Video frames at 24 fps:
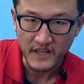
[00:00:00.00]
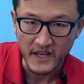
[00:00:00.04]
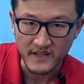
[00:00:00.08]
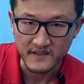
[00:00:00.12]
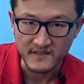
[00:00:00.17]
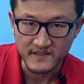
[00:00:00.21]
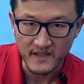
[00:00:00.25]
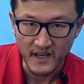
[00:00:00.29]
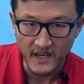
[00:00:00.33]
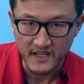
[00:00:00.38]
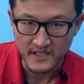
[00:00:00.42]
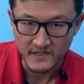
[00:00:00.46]
of
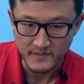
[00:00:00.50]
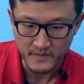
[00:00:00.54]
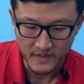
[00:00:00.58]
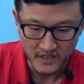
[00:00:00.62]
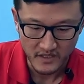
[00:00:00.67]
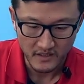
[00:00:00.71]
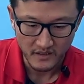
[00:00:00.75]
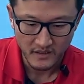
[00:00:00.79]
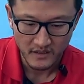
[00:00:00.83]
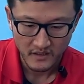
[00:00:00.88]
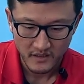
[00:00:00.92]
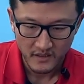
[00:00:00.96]
that side
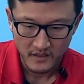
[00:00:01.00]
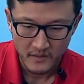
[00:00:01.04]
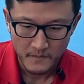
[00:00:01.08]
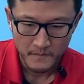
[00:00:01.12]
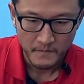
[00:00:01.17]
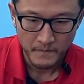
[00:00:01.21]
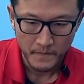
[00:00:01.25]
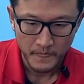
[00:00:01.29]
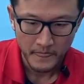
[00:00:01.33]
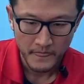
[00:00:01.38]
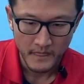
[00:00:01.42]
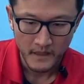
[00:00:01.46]
spin,
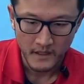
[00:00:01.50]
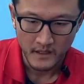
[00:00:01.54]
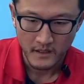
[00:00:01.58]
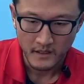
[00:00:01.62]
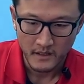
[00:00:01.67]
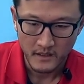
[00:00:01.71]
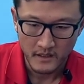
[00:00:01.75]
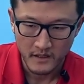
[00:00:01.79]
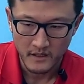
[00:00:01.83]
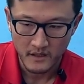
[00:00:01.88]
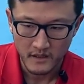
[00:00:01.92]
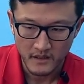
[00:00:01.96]

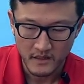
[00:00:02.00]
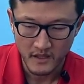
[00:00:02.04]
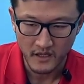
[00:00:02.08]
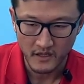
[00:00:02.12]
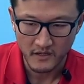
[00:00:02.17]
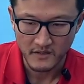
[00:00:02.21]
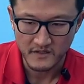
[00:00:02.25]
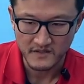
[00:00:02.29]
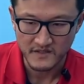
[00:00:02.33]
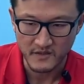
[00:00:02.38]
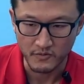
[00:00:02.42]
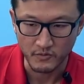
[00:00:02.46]

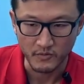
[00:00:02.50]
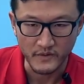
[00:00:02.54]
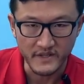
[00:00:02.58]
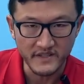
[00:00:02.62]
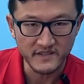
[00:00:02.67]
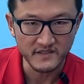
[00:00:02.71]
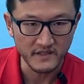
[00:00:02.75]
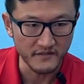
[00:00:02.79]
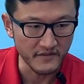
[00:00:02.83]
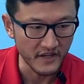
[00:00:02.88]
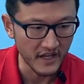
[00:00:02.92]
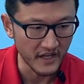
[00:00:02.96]
there's a
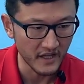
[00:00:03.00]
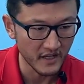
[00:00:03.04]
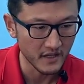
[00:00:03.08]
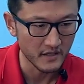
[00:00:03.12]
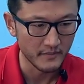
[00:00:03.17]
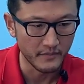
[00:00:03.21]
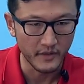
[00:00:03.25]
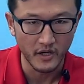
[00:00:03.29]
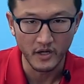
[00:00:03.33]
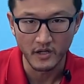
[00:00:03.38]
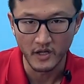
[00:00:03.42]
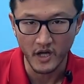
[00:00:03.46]
risk of hitting
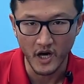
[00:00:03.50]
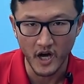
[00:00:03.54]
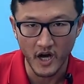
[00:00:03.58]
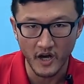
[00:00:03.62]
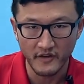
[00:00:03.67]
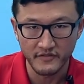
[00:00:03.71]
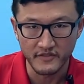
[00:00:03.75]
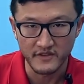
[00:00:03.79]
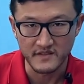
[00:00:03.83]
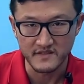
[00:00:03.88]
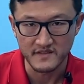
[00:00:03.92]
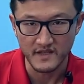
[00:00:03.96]
the ball
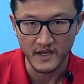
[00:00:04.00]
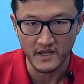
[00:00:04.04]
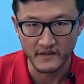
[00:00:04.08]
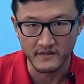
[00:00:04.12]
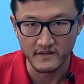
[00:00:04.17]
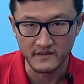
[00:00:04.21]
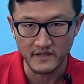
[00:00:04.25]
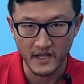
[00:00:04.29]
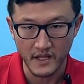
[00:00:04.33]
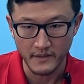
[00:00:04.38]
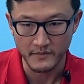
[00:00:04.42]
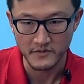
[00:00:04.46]
off the side
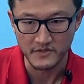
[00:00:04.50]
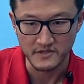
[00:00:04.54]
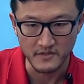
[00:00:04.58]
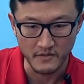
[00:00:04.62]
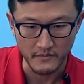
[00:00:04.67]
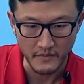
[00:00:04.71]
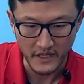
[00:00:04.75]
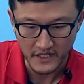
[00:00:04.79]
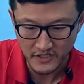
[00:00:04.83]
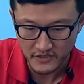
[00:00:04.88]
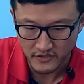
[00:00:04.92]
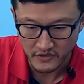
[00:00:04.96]
of the table. So
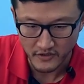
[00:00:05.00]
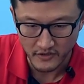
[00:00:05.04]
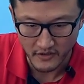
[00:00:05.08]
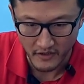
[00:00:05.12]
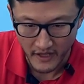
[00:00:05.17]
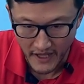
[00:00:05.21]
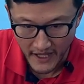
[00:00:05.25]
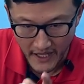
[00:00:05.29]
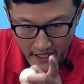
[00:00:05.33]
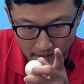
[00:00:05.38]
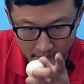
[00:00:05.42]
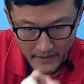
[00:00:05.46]
make sure
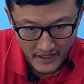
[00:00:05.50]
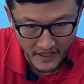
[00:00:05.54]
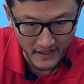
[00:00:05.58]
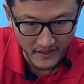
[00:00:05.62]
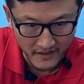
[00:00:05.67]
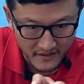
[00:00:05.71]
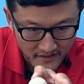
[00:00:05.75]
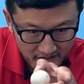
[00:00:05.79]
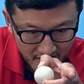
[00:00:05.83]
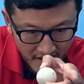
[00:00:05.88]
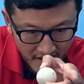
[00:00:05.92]
you're aiming